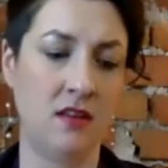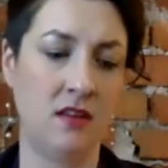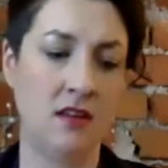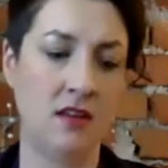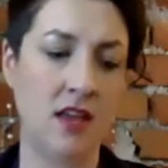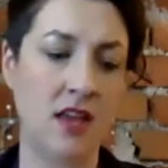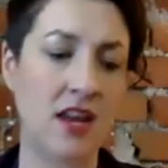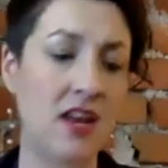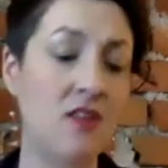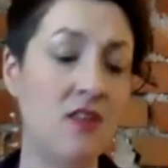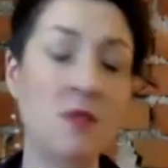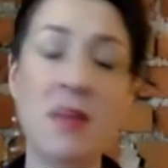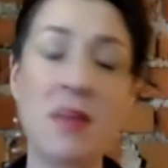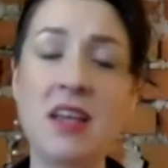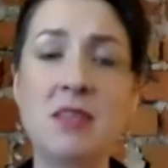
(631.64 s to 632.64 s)
And I know that
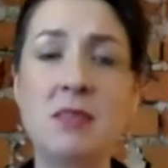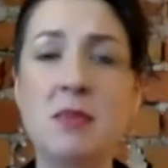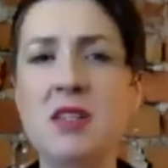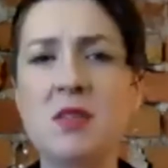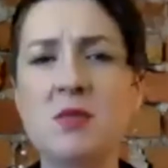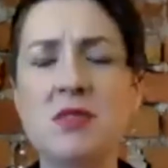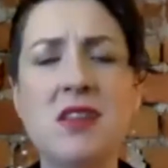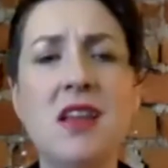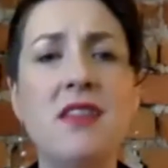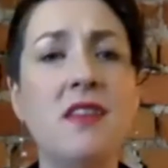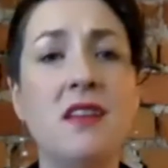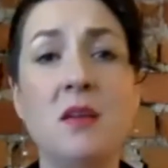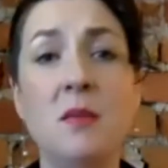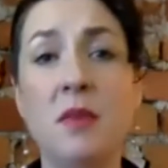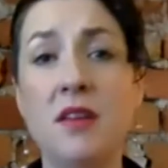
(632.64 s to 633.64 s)
my experience was nothing
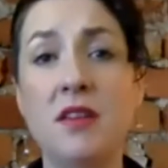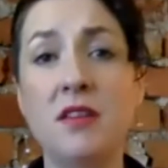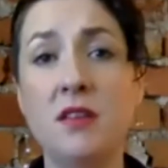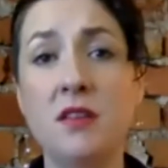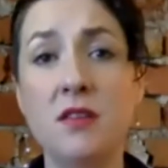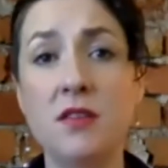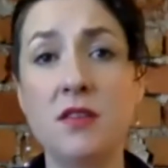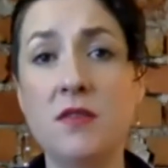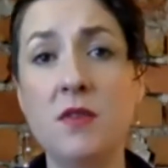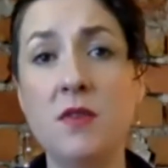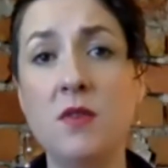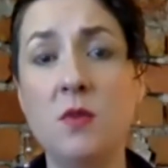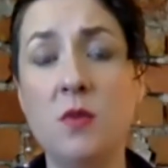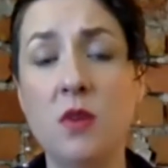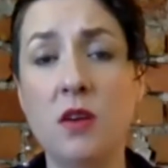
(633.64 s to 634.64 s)
compared to those of you
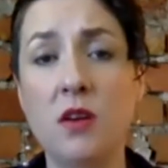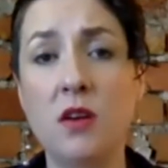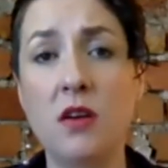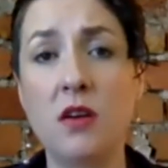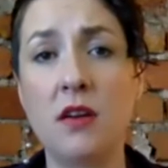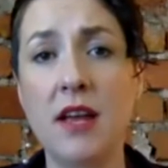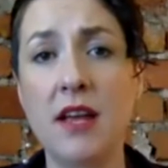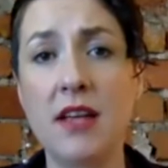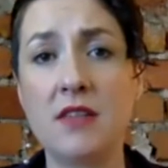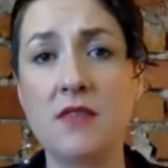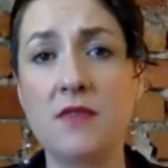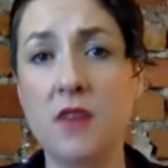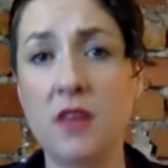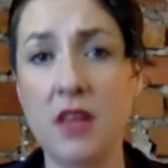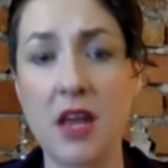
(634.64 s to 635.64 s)
who work as
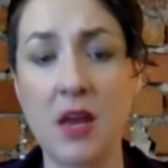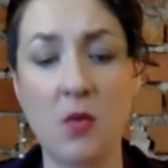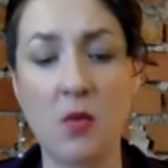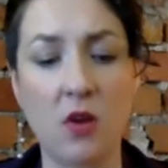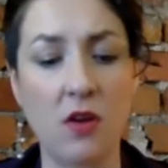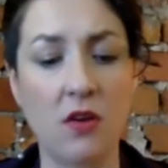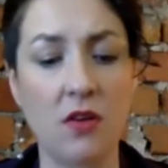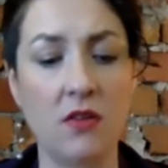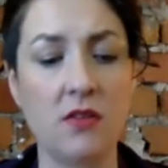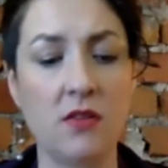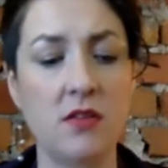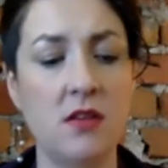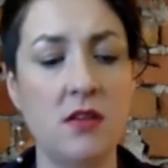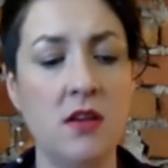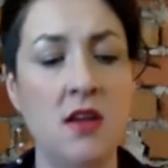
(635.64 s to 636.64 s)
frontline
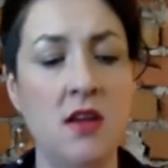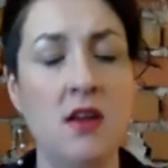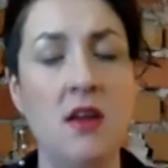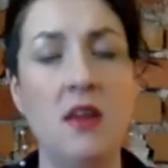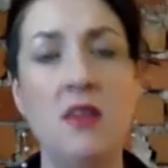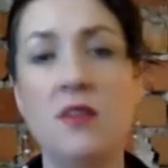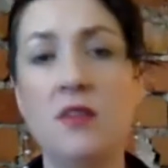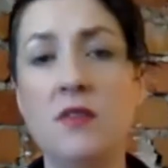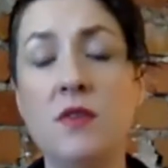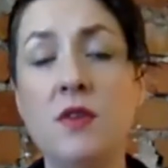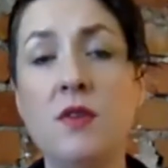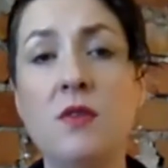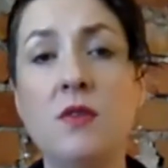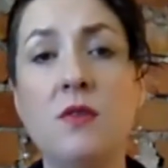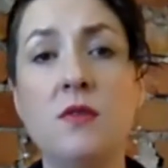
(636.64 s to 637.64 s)
workers and those of you
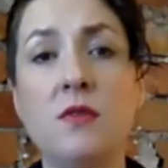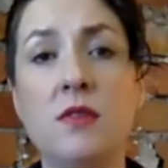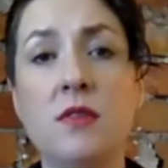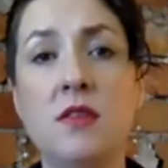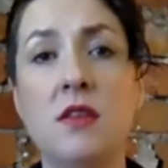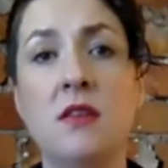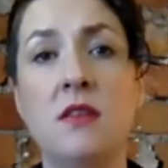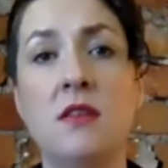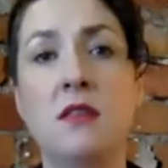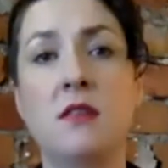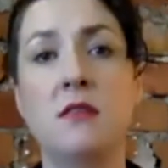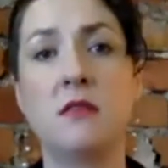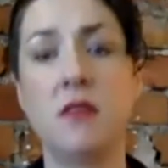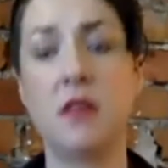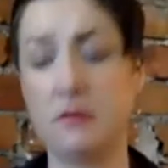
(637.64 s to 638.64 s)
whose
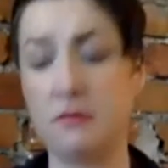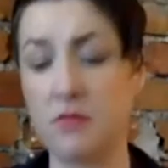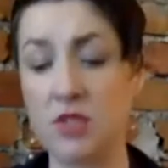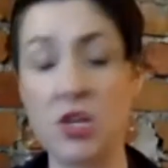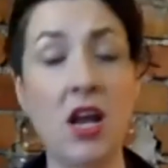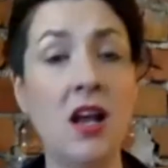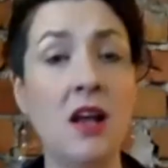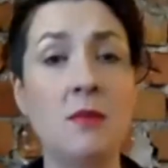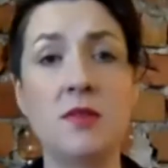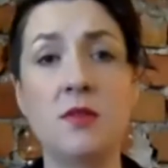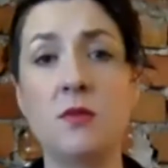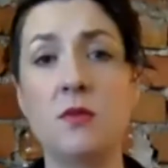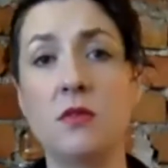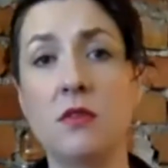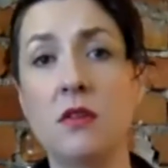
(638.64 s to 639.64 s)
jobs
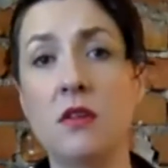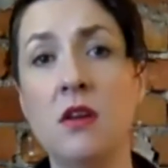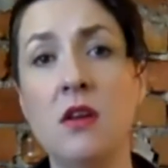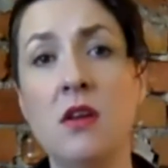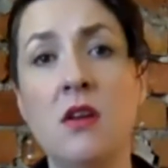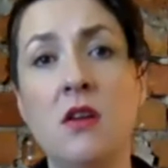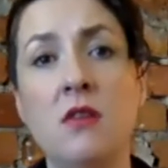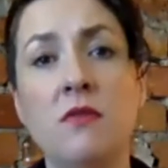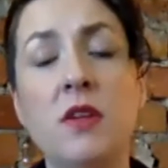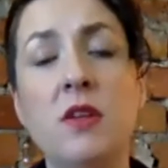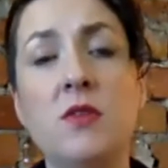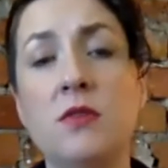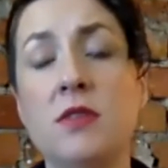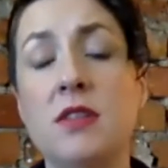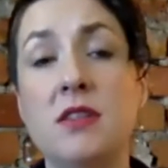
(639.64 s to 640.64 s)
or
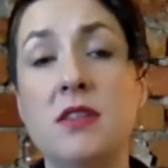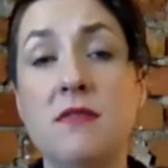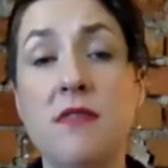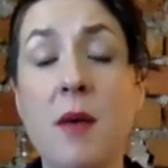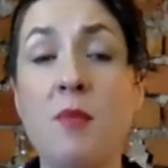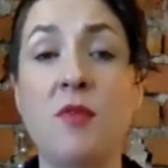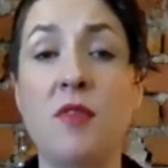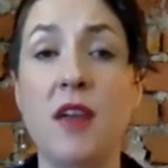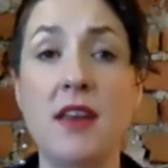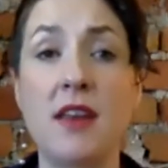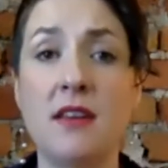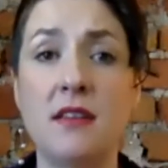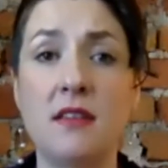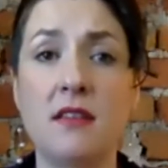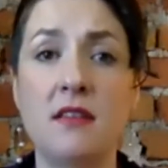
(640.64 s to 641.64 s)
resources
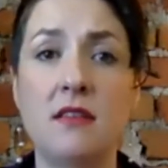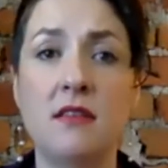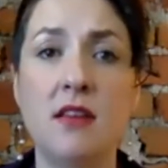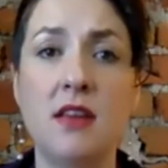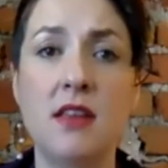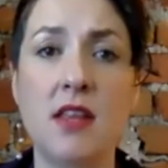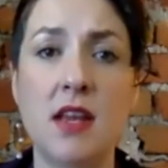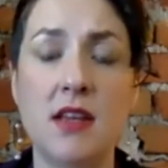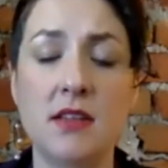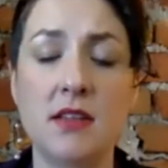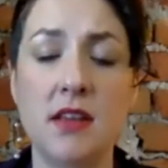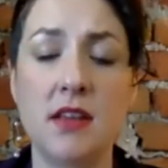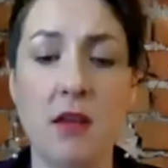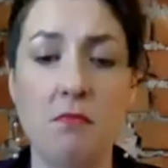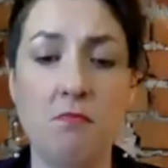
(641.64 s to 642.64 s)
evaporated in that
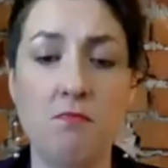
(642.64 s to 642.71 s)
time.